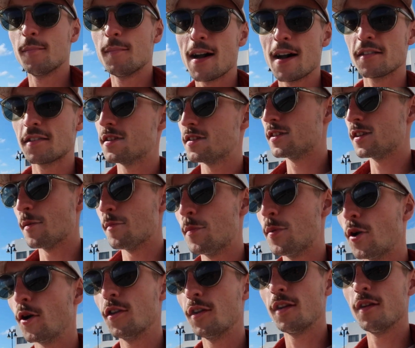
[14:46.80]
about to
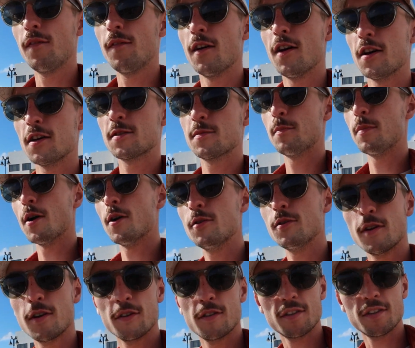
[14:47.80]
jump on the first
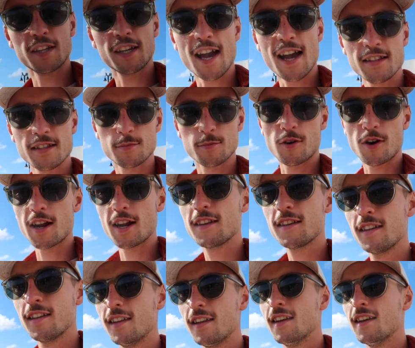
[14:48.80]
boat on the catamaran
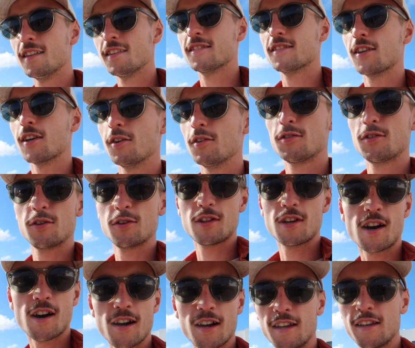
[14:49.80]
to go to
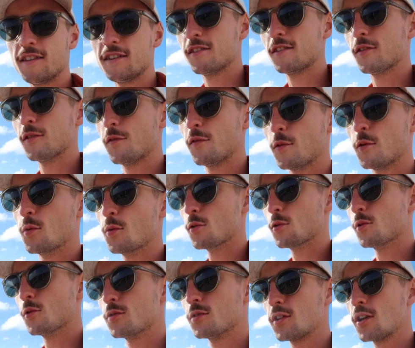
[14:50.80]
the island of
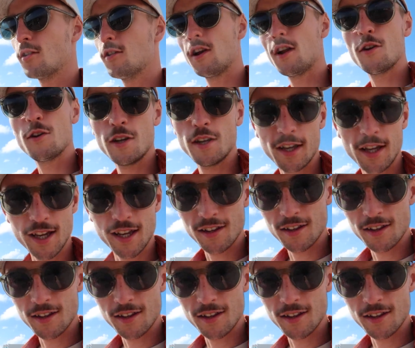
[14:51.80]
Orzolo